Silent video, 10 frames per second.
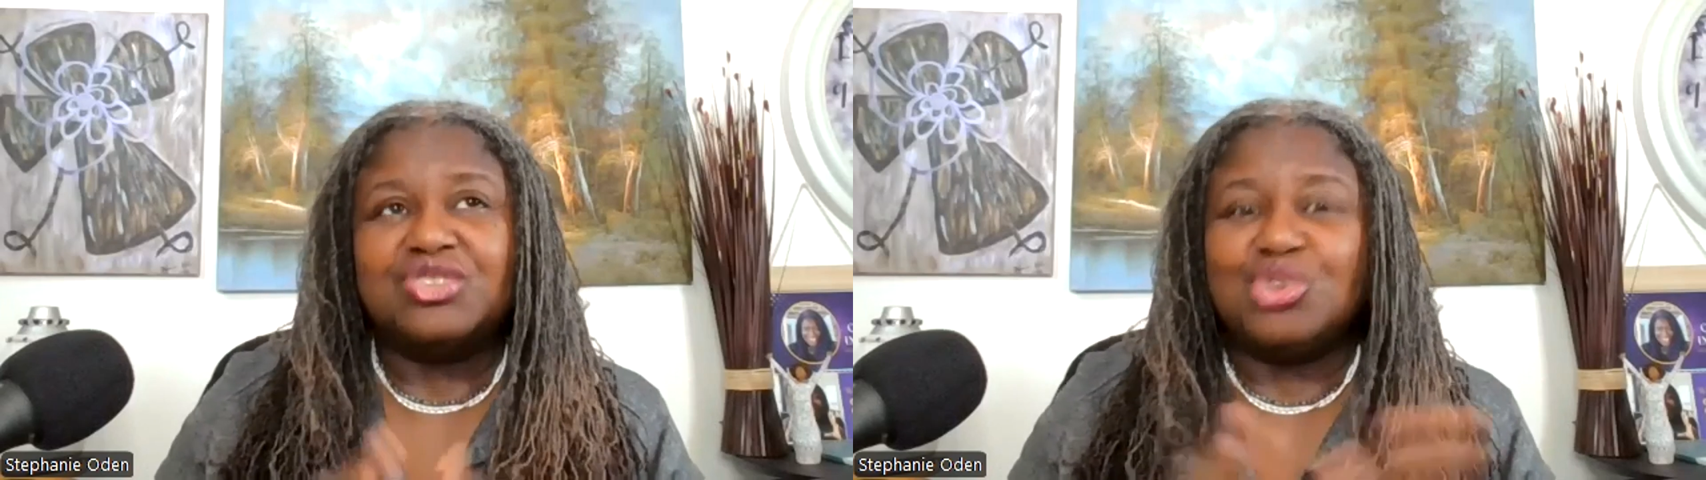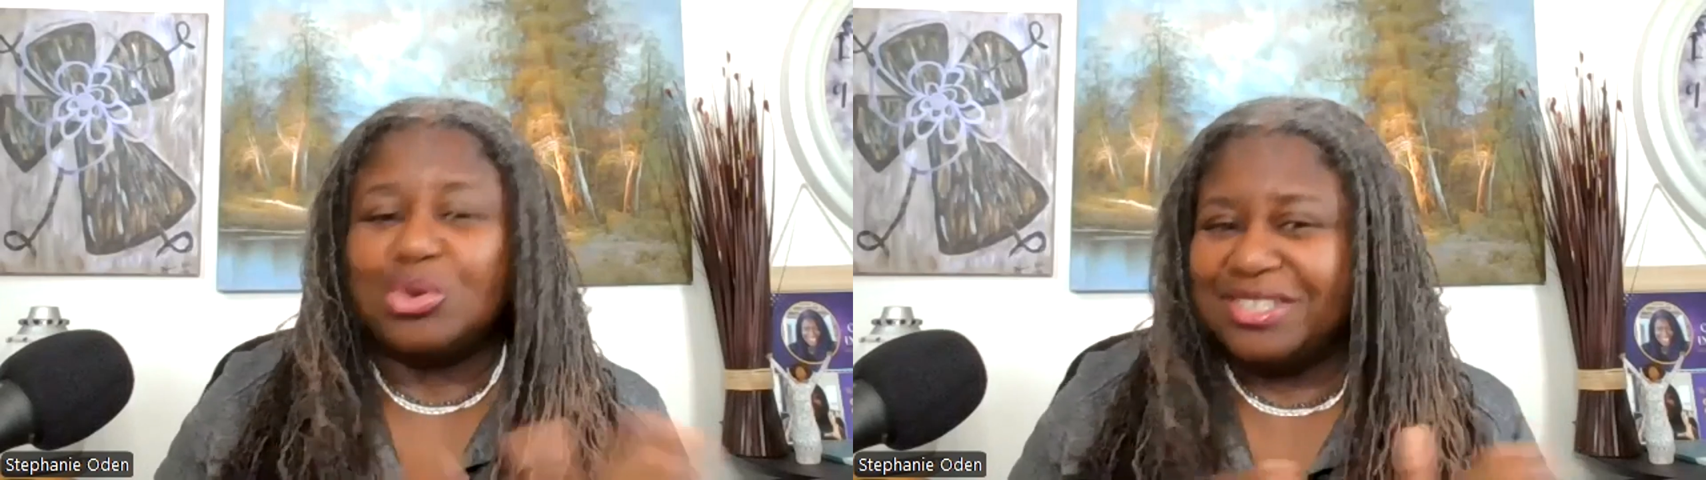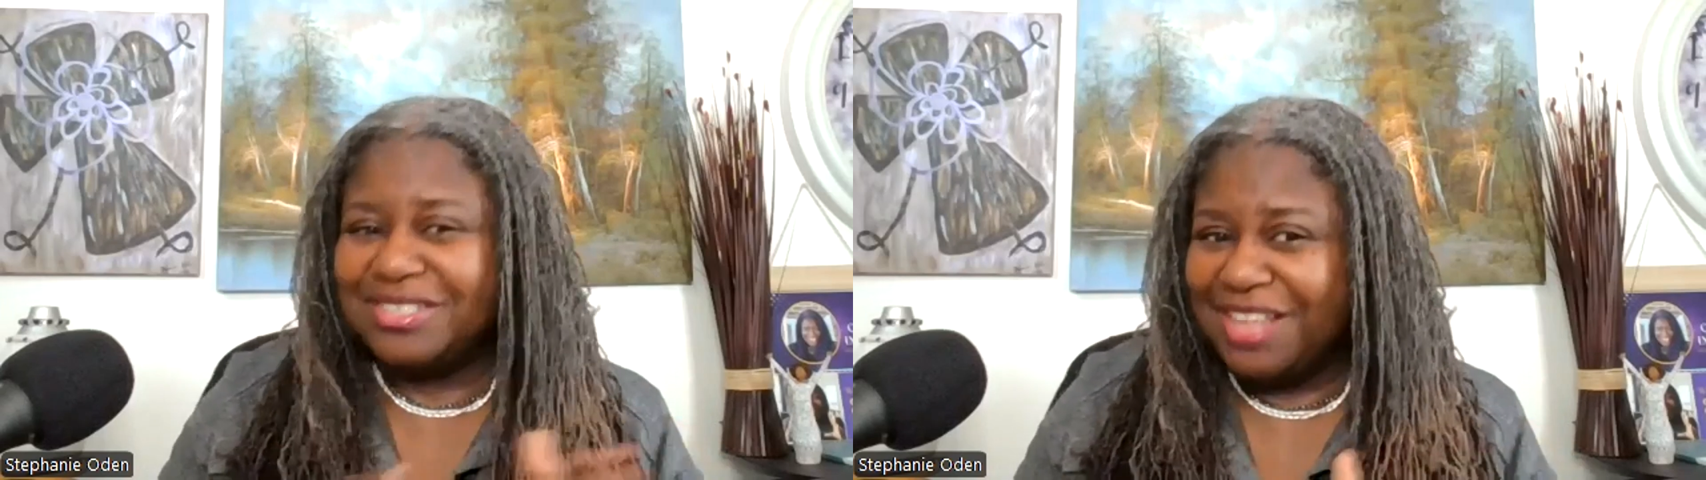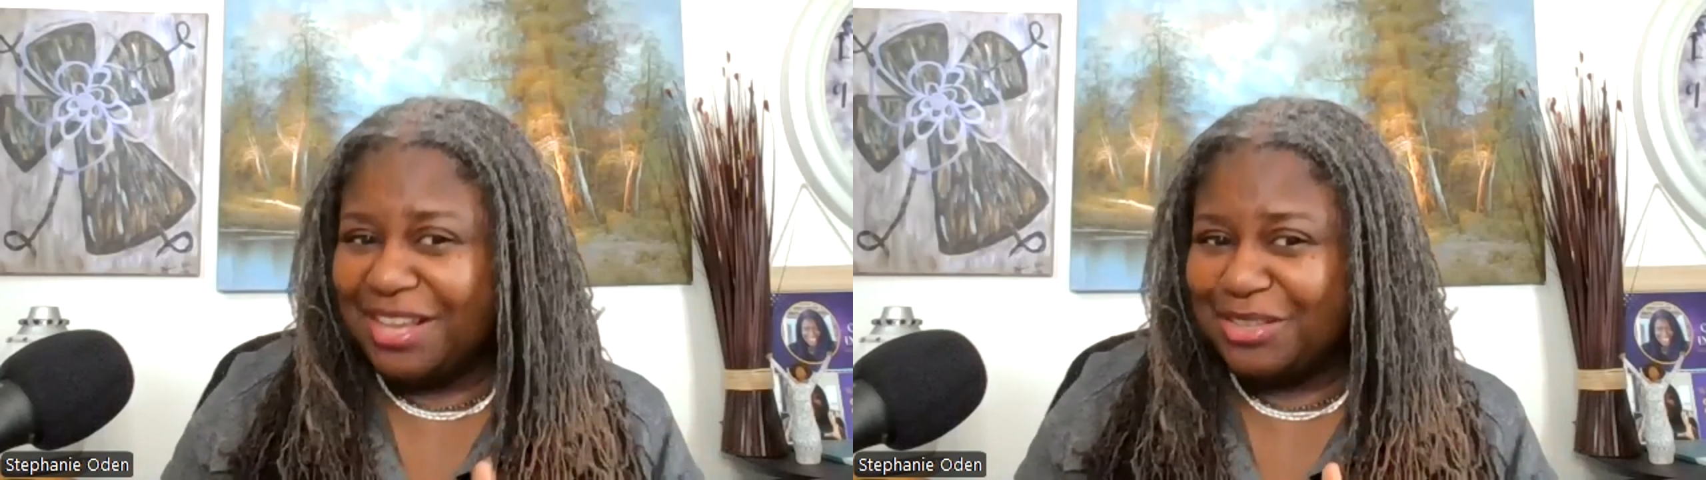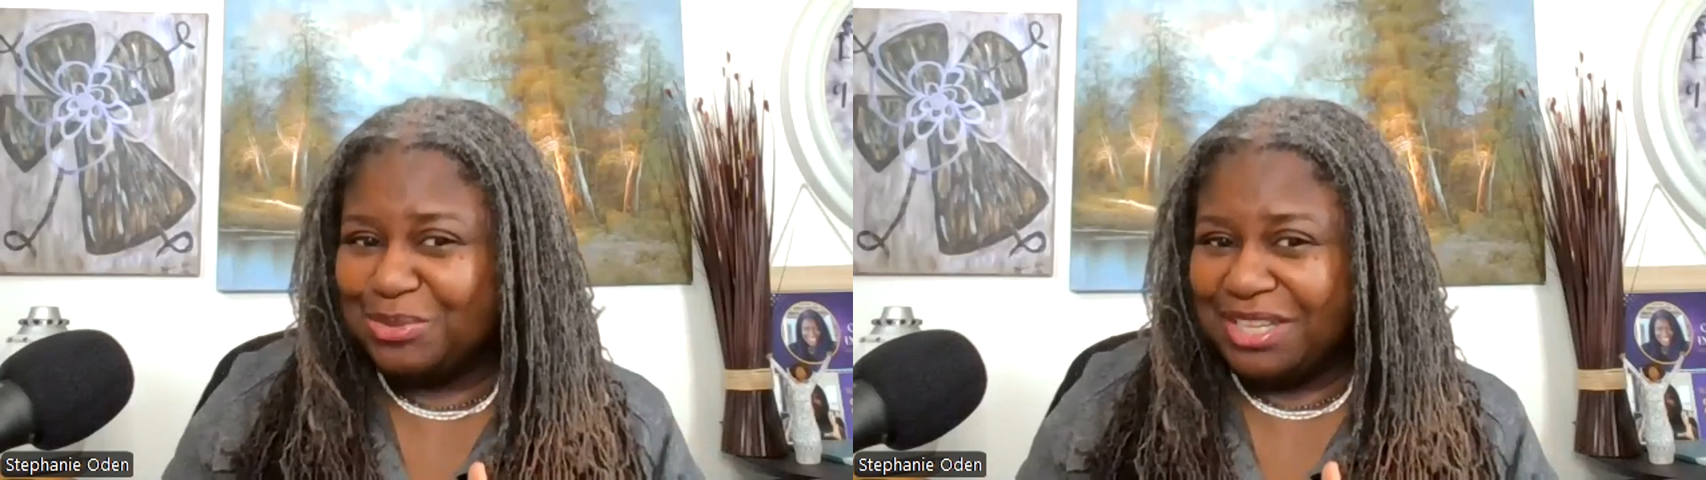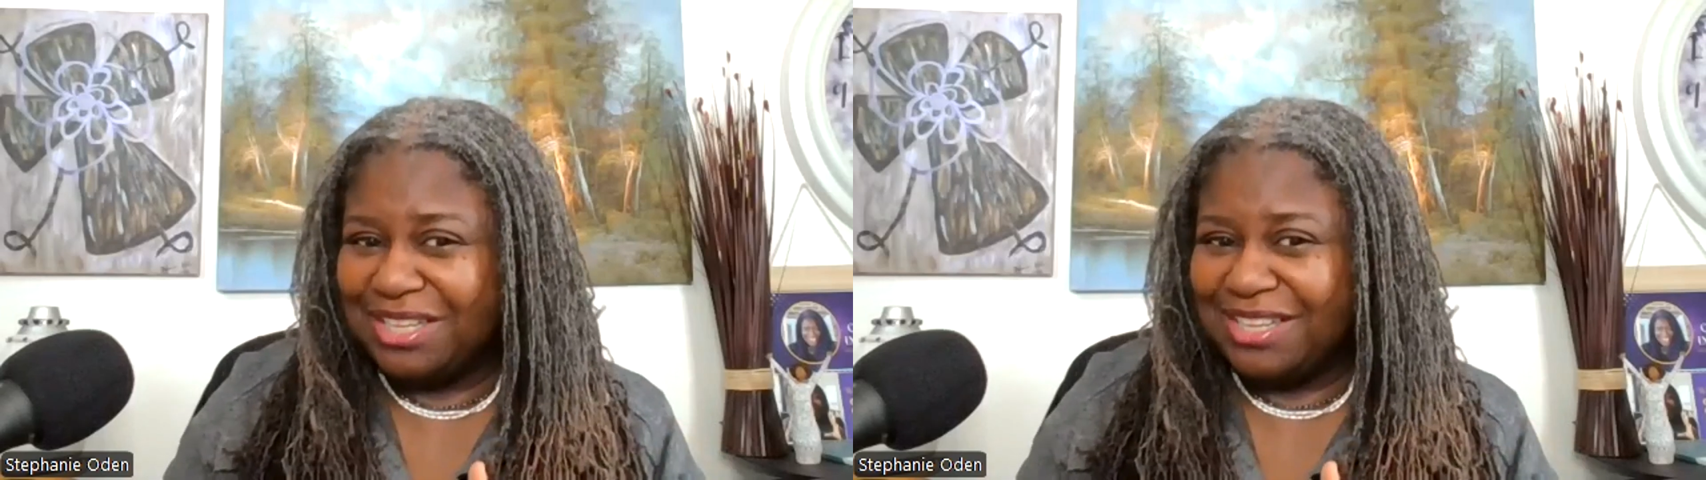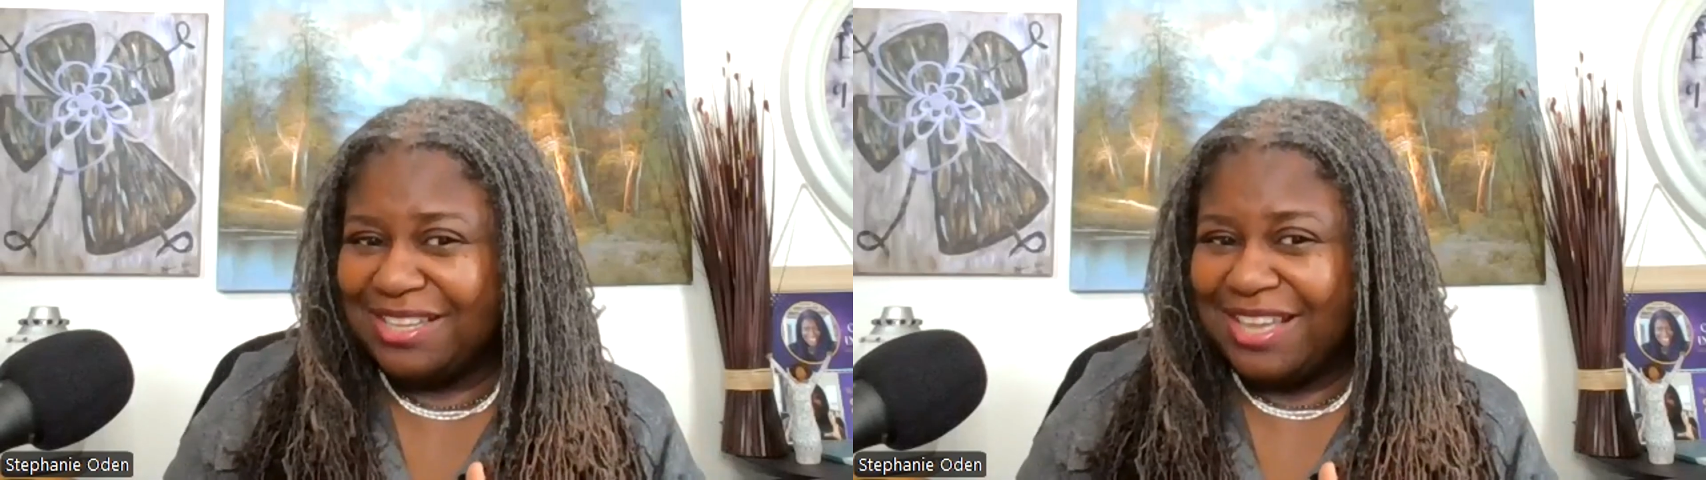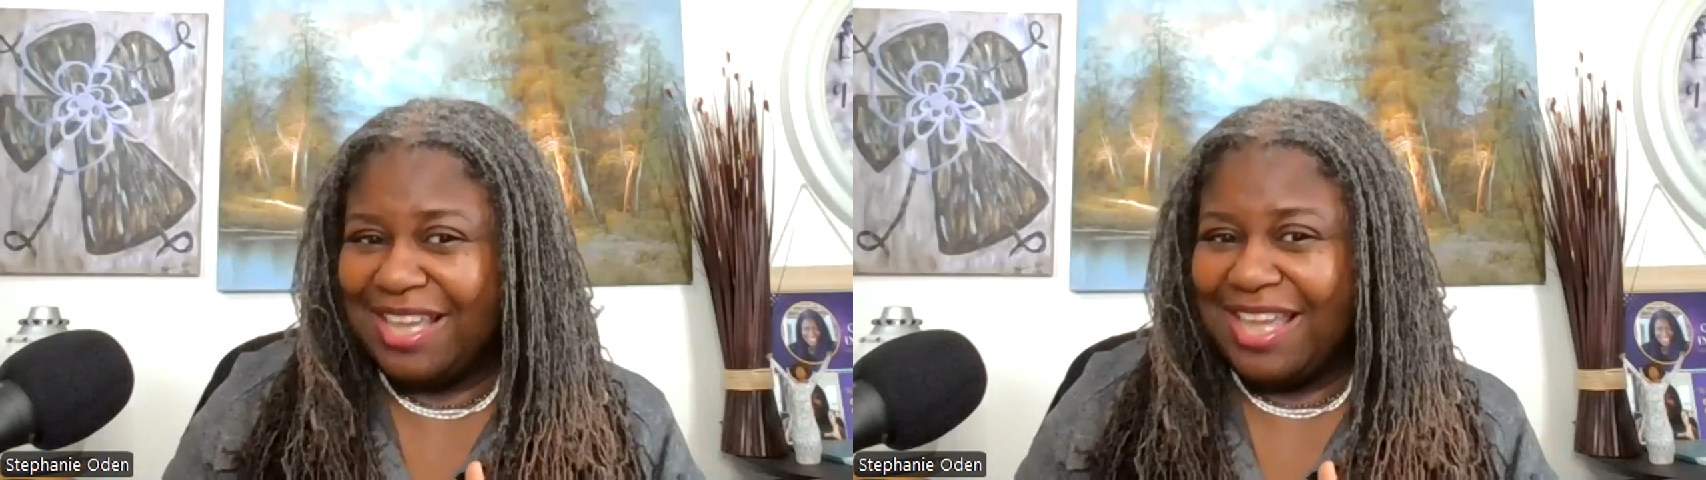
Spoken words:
Join us next week.